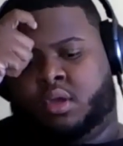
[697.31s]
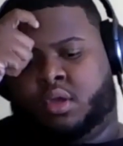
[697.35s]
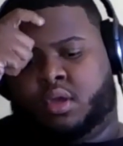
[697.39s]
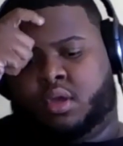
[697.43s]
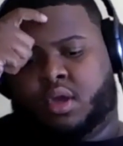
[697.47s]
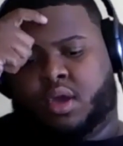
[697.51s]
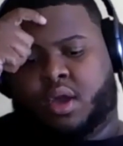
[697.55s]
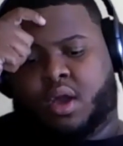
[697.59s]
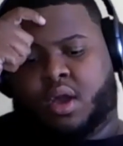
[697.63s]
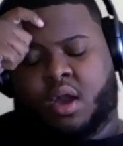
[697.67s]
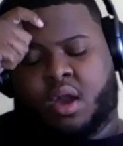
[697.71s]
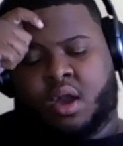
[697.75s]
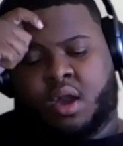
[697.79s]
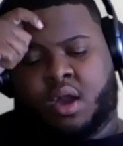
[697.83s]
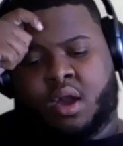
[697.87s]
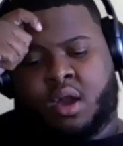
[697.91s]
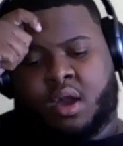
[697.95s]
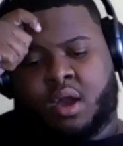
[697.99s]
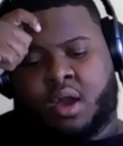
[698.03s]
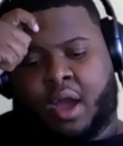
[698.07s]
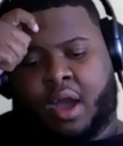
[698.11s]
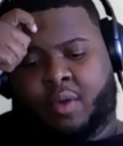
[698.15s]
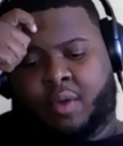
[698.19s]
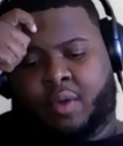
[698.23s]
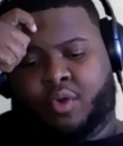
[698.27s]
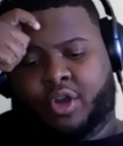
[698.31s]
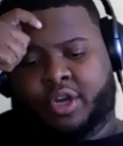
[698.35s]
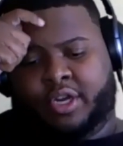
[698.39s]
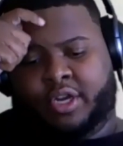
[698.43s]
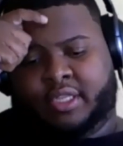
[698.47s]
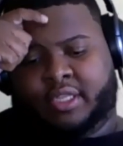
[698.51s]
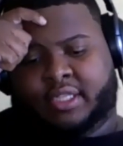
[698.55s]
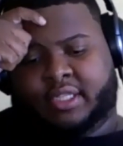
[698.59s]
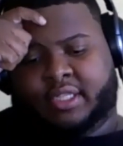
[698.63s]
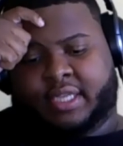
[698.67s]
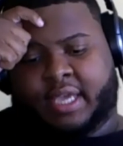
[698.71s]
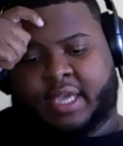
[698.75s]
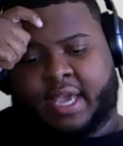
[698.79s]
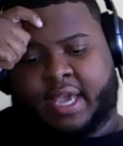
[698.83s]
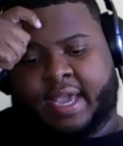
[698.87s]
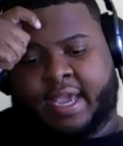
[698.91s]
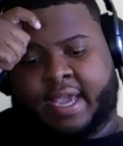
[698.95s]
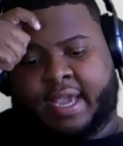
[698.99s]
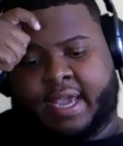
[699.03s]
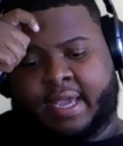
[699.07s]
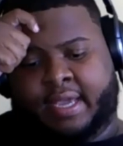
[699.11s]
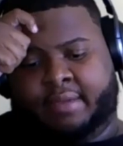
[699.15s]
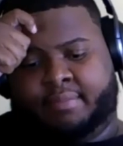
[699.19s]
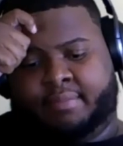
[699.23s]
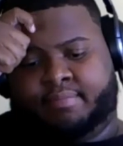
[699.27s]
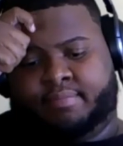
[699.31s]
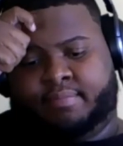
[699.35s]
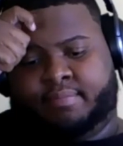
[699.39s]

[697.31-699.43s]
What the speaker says: I want to say